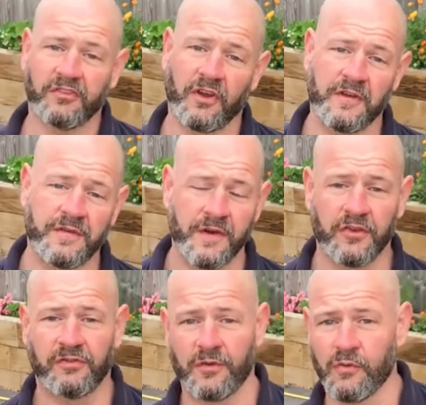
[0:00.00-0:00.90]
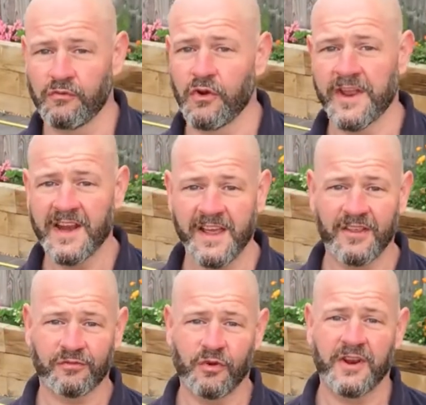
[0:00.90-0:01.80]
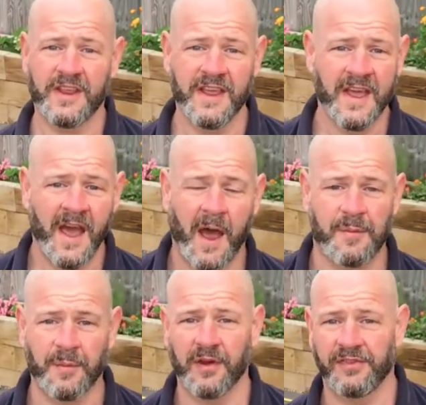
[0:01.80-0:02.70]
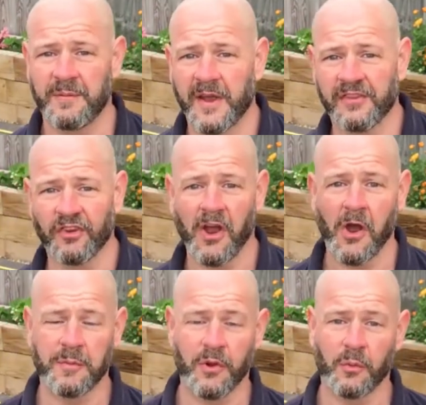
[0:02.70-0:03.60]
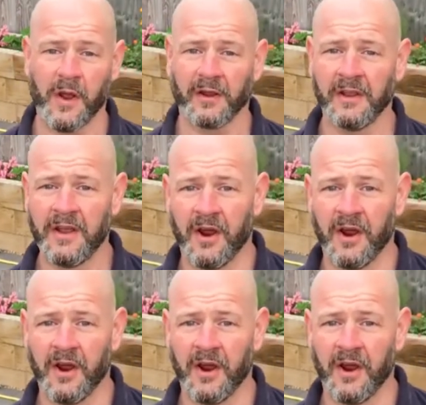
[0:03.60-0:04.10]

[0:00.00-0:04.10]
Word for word: So first of all, Ronnie Lees. Ronnie, happy birthday, mate. I hope you're well.